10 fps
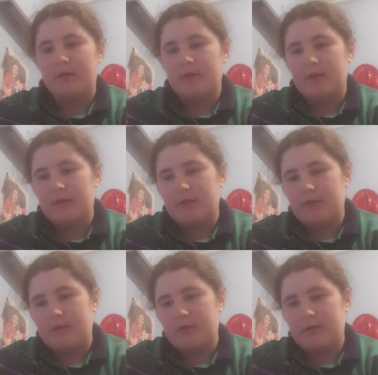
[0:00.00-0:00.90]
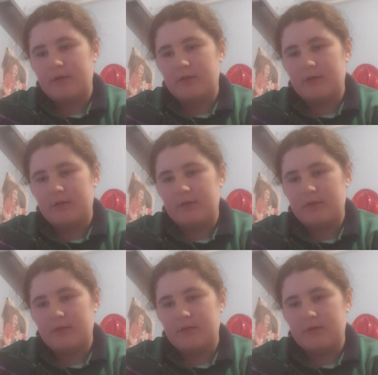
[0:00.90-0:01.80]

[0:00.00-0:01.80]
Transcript: (no one is talking)